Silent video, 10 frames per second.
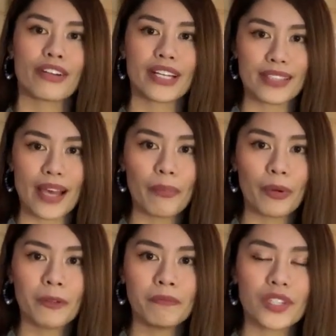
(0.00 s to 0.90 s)
For
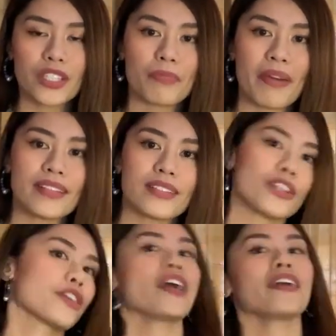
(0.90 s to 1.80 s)
example, you spend
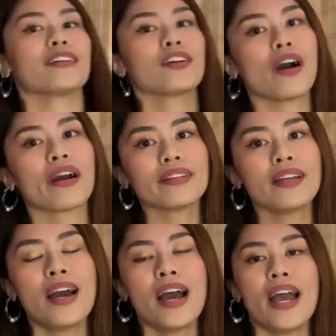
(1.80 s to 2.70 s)
your credit card
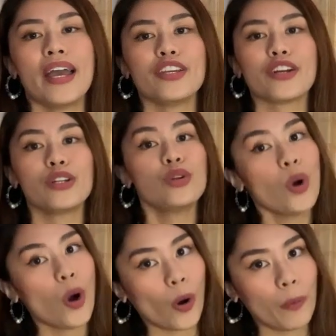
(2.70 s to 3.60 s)
in your
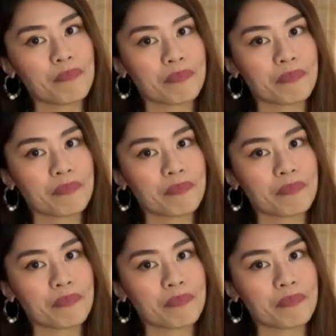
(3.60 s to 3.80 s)
luho